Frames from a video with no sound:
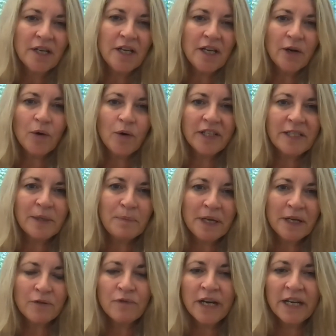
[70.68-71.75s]
quite a
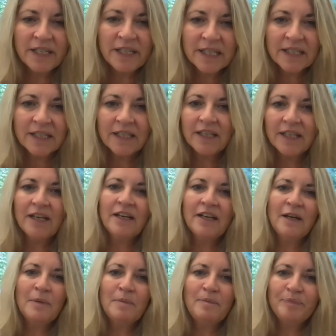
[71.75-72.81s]
big risk.
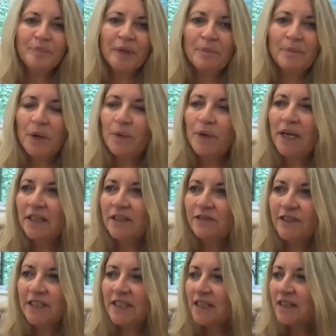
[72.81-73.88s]
But we had a
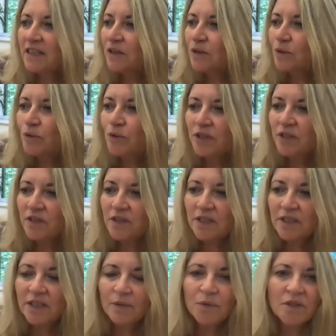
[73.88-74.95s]
fantastic audience
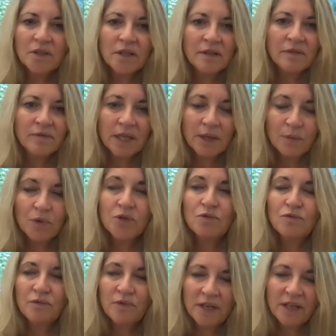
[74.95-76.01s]
and it was a
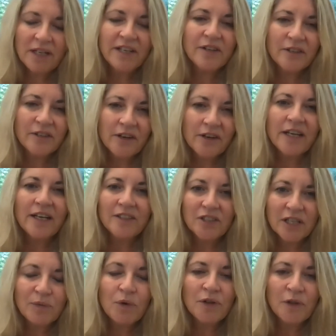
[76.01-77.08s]
really good night,
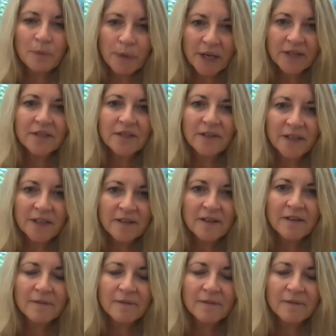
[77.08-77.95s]
actually. One of the best, I think.